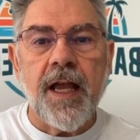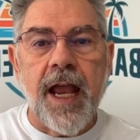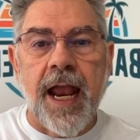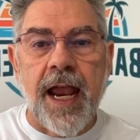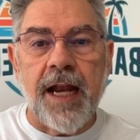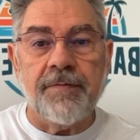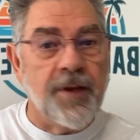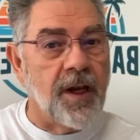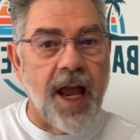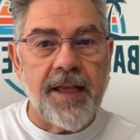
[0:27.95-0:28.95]
And if
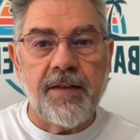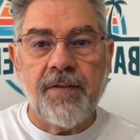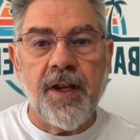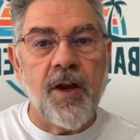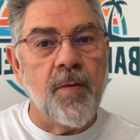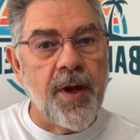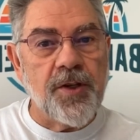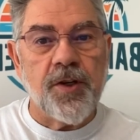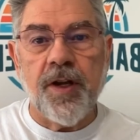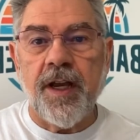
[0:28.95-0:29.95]
you like the video, make
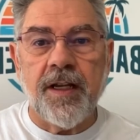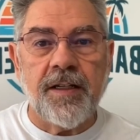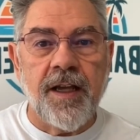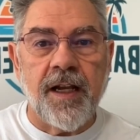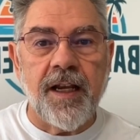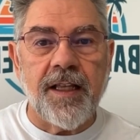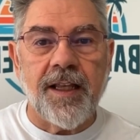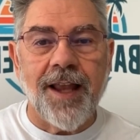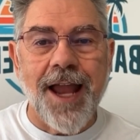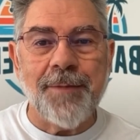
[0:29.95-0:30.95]
sure you click the
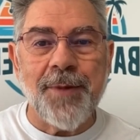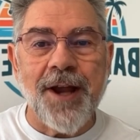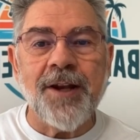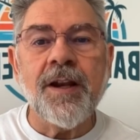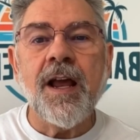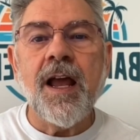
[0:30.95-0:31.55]
like button.